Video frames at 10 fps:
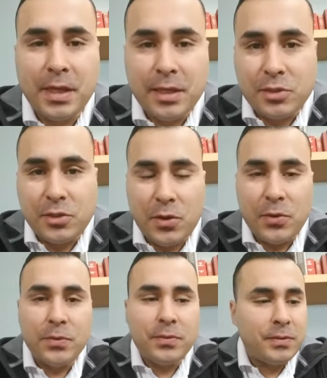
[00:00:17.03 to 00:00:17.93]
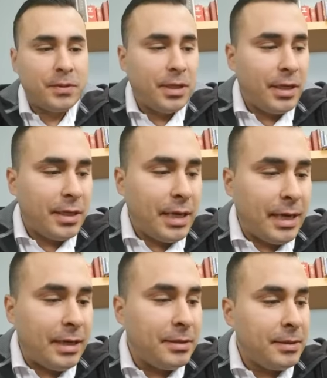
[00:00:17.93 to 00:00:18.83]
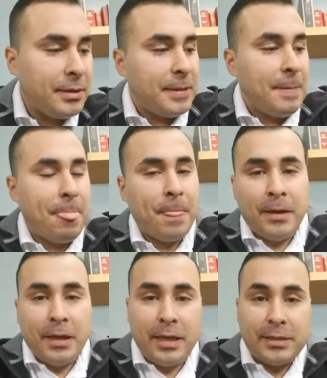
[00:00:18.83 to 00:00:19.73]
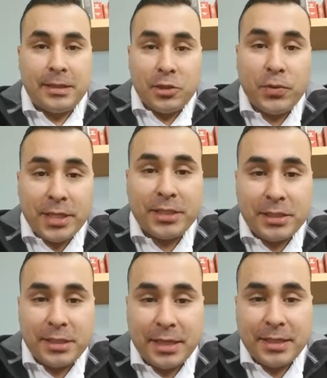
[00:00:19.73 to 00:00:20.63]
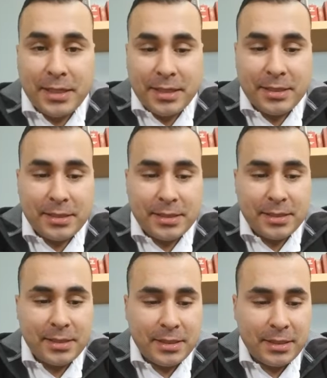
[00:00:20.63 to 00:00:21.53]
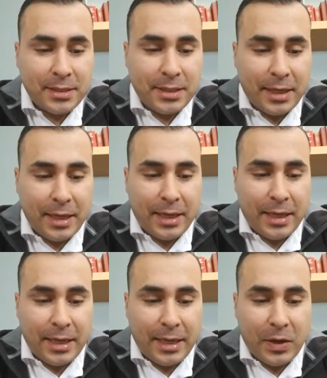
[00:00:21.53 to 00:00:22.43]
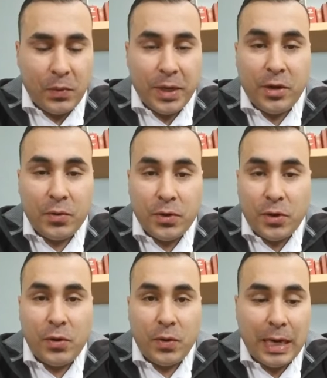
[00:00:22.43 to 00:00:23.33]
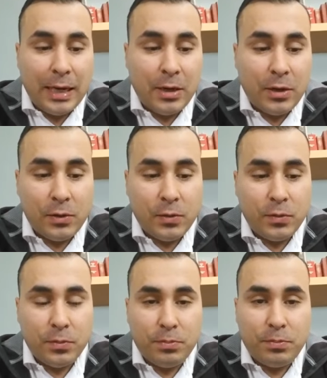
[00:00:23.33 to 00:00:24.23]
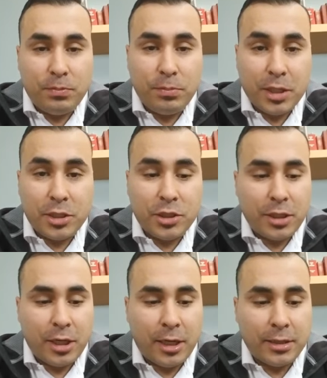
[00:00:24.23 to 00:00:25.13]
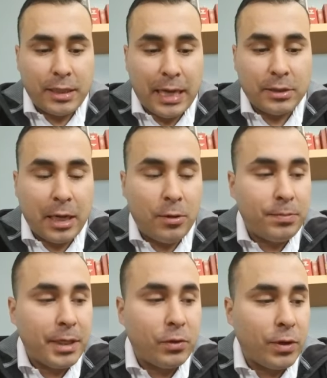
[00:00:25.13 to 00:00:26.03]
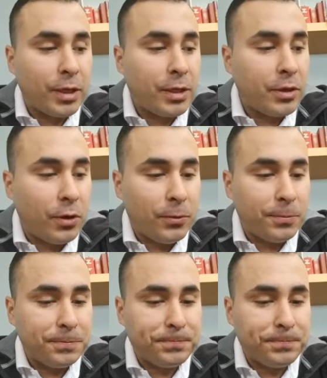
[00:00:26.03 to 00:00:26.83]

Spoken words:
So yeah, in situations like this, we don't know how down Bitcoin could go.